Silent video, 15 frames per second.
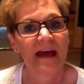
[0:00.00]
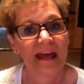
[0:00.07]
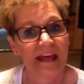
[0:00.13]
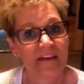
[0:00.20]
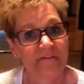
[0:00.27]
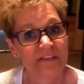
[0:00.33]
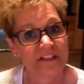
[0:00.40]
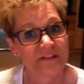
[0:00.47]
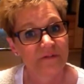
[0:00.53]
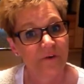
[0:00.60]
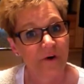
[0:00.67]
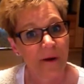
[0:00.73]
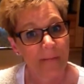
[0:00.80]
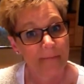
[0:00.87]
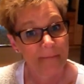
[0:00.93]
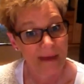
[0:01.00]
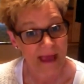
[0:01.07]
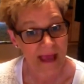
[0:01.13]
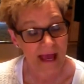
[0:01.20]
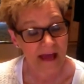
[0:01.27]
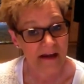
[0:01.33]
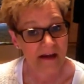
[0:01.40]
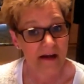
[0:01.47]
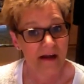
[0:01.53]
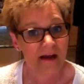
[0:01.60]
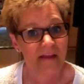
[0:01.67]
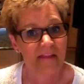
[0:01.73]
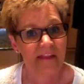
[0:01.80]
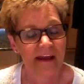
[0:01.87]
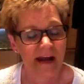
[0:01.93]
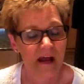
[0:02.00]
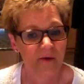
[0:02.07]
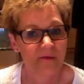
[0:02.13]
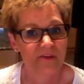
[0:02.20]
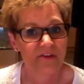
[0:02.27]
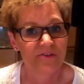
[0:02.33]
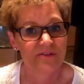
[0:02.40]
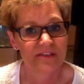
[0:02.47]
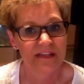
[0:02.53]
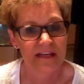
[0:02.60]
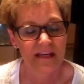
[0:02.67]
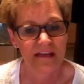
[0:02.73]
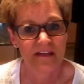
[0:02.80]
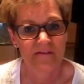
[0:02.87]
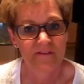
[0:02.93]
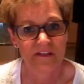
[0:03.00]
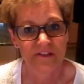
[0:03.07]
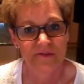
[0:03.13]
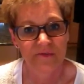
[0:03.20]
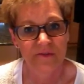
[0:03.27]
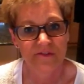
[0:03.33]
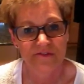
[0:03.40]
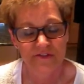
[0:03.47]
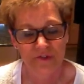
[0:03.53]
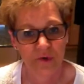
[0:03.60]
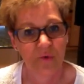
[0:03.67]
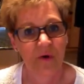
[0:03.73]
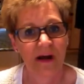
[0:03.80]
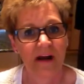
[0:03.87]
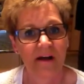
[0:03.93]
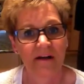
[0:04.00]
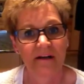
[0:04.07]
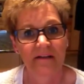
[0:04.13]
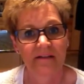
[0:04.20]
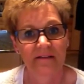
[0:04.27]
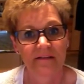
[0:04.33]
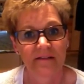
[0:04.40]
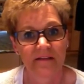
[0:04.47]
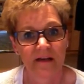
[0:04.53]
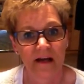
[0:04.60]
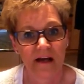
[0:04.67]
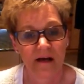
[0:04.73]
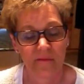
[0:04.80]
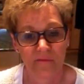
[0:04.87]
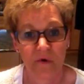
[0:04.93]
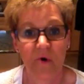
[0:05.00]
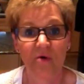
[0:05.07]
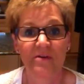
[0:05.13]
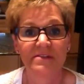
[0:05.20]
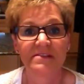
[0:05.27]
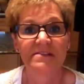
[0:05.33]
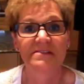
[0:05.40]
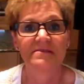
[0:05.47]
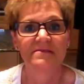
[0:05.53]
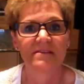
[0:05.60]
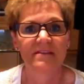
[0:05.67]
If it's for a man, then I will use the individual square molds.